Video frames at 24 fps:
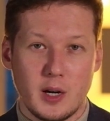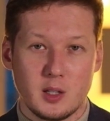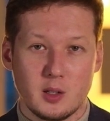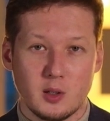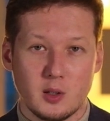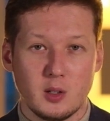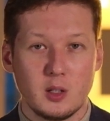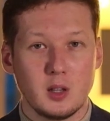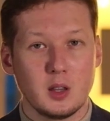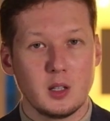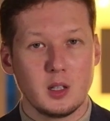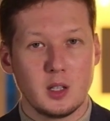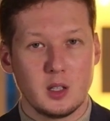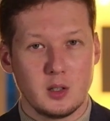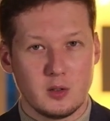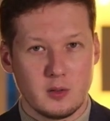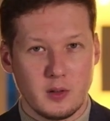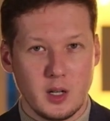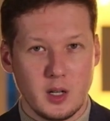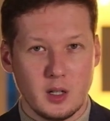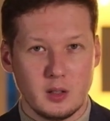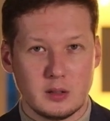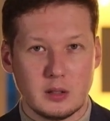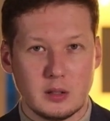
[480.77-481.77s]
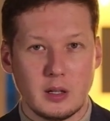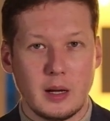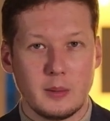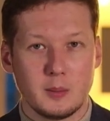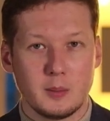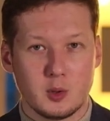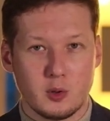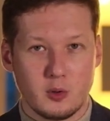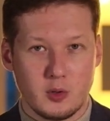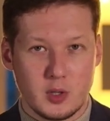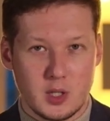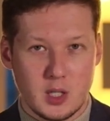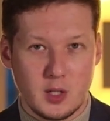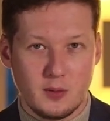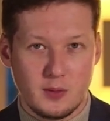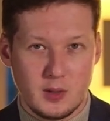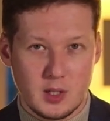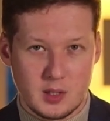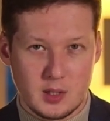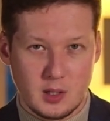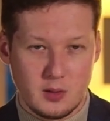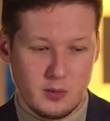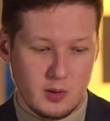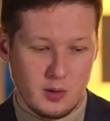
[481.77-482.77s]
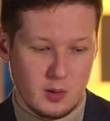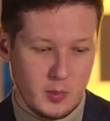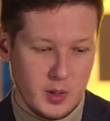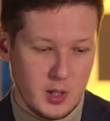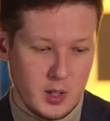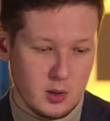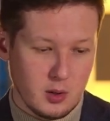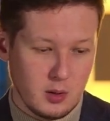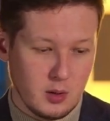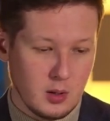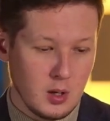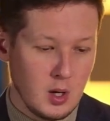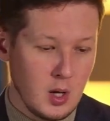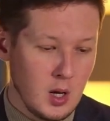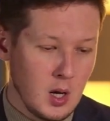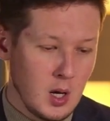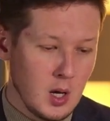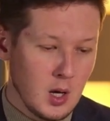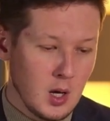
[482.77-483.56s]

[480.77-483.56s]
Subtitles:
right in real time to receive this information.